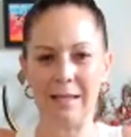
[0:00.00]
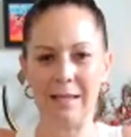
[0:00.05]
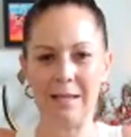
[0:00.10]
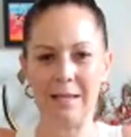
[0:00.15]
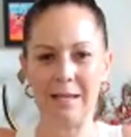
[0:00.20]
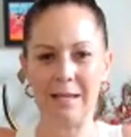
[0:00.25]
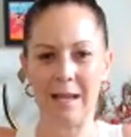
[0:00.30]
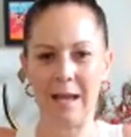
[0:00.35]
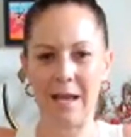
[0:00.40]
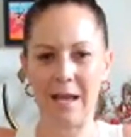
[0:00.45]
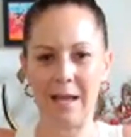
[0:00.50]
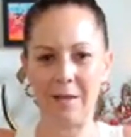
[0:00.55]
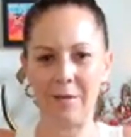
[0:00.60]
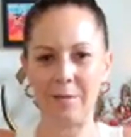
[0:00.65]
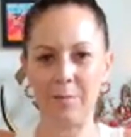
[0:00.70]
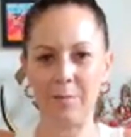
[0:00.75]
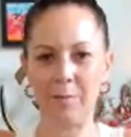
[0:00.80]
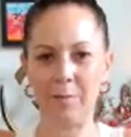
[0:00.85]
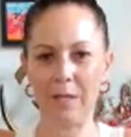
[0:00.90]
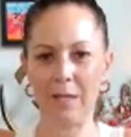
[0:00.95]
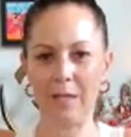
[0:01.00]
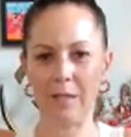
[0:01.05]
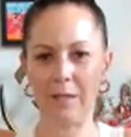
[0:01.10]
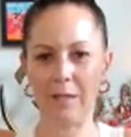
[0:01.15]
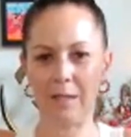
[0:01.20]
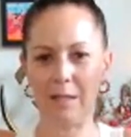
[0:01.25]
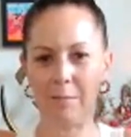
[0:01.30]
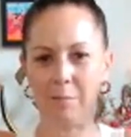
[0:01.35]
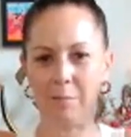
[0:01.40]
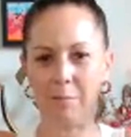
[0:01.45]
Inhale,
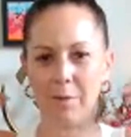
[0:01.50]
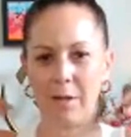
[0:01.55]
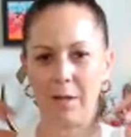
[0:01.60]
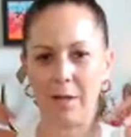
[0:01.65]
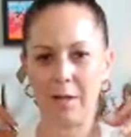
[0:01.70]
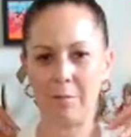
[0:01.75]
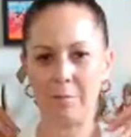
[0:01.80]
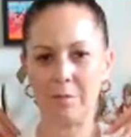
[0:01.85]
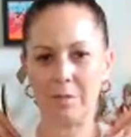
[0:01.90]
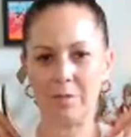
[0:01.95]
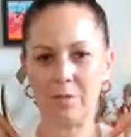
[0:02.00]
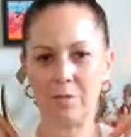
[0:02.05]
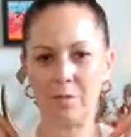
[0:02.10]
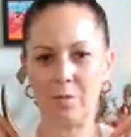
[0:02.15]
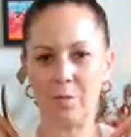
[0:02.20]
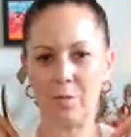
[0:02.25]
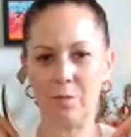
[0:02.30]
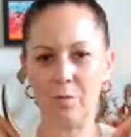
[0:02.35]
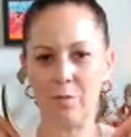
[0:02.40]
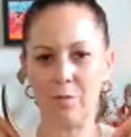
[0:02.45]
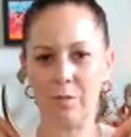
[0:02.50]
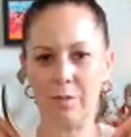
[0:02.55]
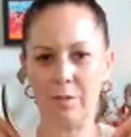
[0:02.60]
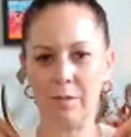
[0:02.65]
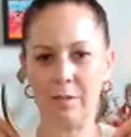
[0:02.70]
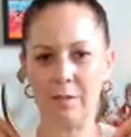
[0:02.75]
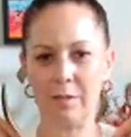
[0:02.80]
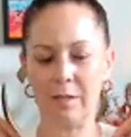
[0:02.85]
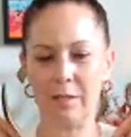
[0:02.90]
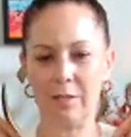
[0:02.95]
bring the palms to
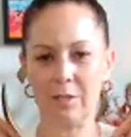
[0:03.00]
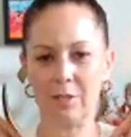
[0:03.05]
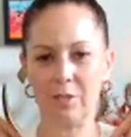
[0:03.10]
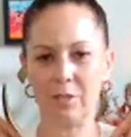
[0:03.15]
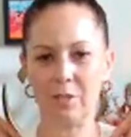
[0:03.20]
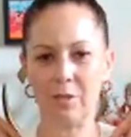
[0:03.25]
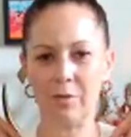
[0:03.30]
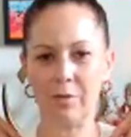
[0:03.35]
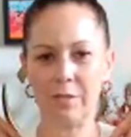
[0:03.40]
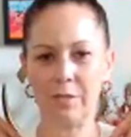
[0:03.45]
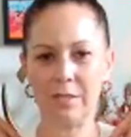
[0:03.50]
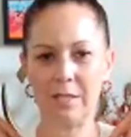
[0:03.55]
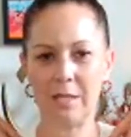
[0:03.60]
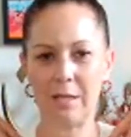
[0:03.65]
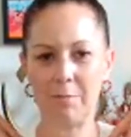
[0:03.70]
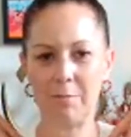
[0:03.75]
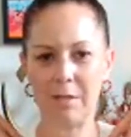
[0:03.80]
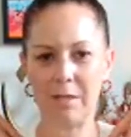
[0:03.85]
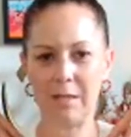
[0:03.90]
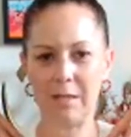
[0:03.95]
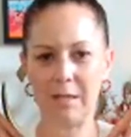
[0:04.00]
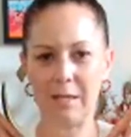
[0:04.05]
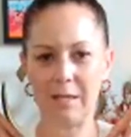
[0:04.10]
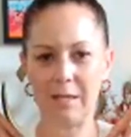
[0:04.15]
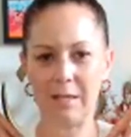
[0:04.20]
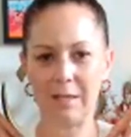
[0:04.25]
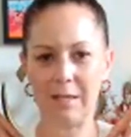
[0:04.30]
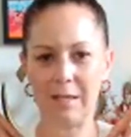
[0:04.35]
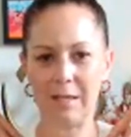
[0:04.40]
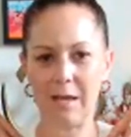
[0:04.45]
the shoulders, keeping
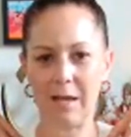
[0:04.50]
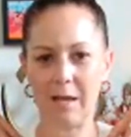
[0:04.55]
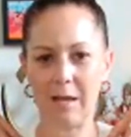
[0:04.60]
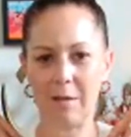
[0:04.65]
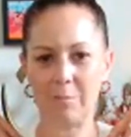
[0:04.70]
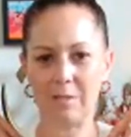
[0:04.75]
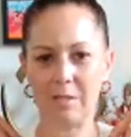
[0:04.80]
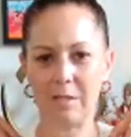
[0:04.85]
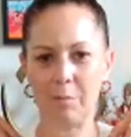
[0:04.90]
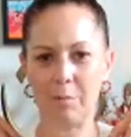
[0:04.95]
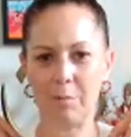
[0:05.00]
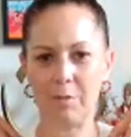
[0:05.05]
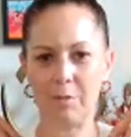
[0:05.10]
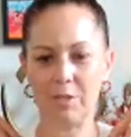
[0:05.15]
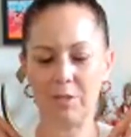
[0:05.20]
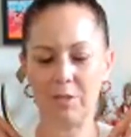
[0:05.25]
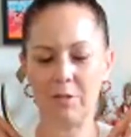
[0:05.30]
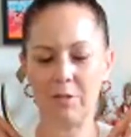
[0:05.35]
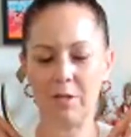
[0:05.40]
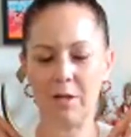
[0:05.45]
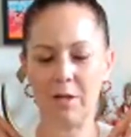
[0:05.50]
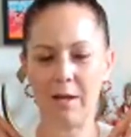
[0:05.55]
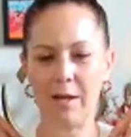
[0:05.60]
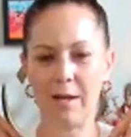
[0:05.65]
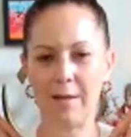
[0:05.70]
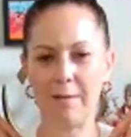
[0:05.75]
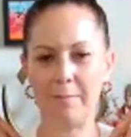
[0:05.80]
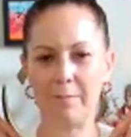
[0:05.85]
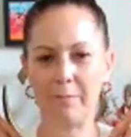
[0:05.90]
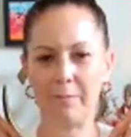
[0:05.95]
the arms up at shoulder
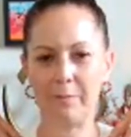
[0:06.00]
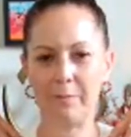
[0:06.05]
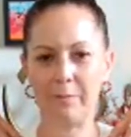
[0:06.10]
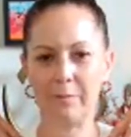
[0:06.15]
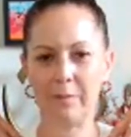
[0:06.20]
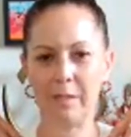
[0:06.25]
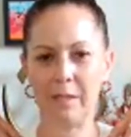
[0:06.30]
height.